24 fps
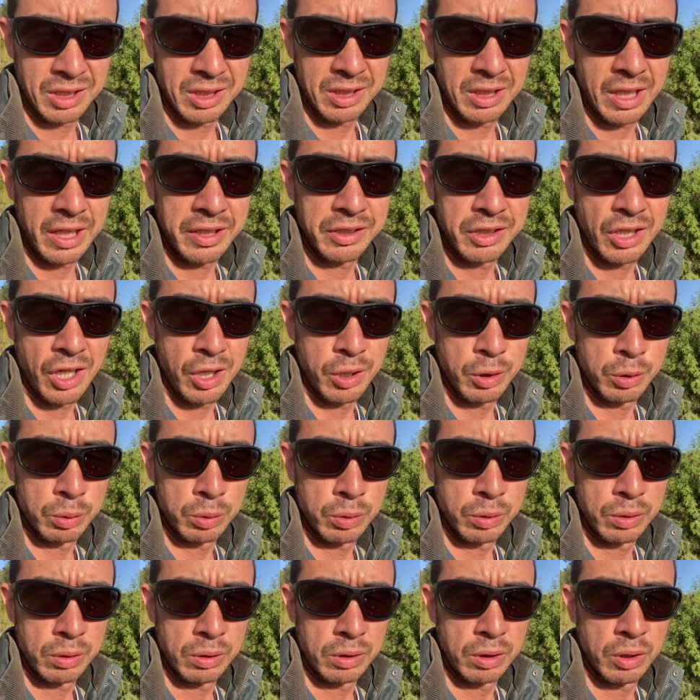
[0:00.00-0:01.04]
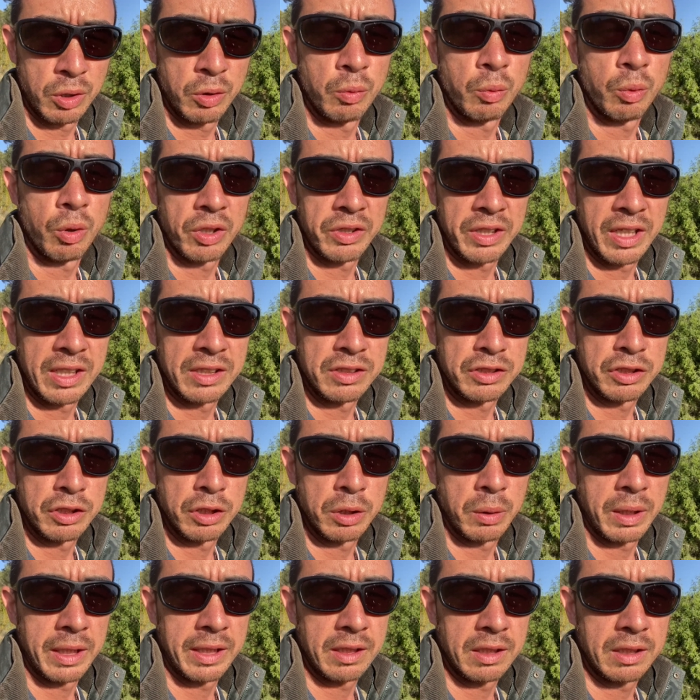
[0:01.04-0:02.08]
they know what they're
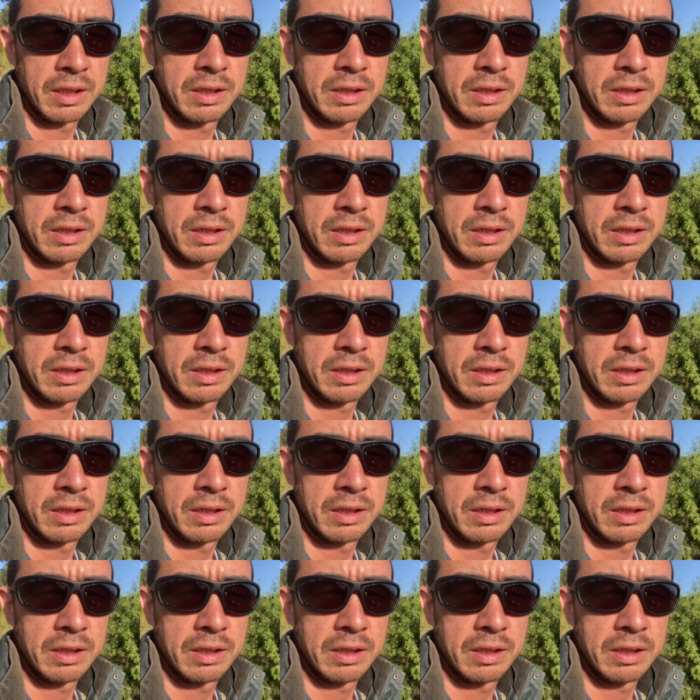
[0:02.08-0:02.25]
doing.